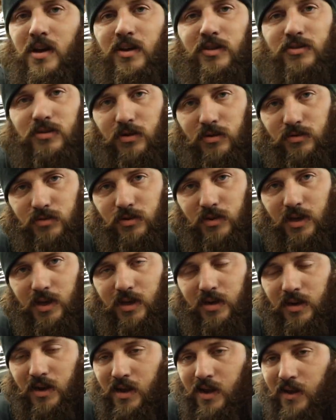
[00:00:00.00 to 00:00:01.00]
So don't do
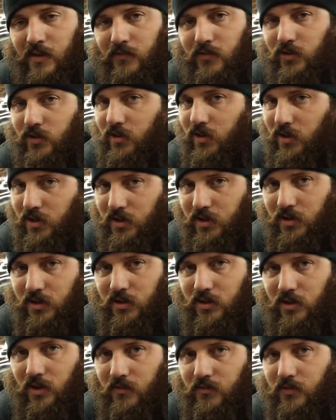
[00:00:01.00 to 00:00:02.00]
that. If you're gonna get
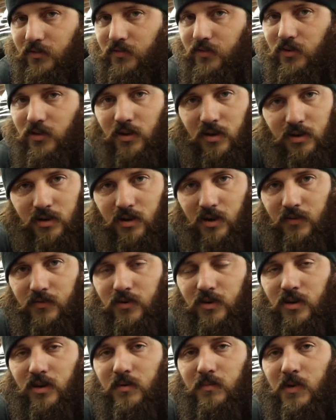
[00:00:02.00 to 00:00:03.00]
a cover, if you're gonna
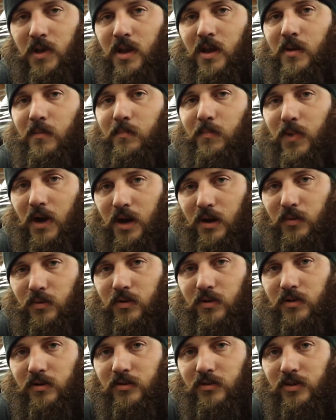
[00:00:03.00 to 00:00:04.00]
cover it up, buy
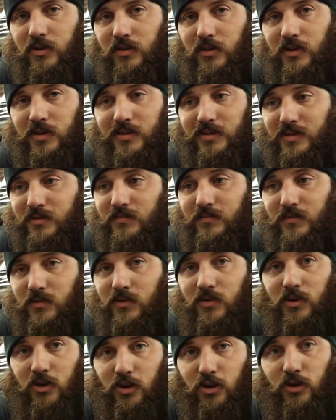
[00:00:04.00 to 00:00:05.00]
one that is
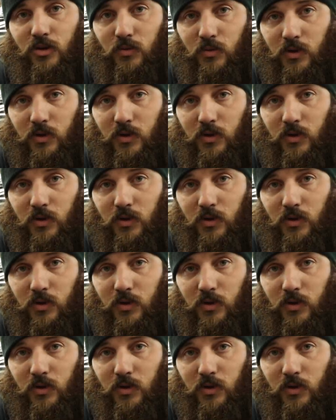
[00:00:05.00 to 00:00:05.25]
a good